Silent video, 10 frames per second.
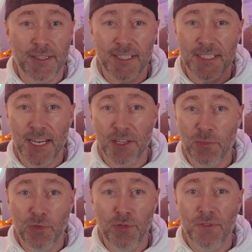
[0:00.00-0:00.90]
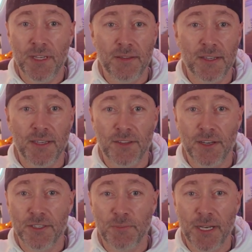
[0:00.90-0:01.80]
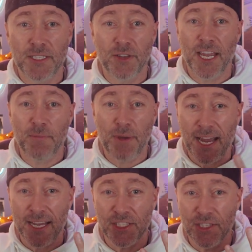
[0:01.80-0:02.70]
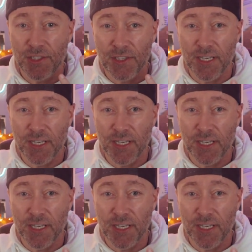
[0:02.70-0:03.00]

They say in the movie that there is basically a passage to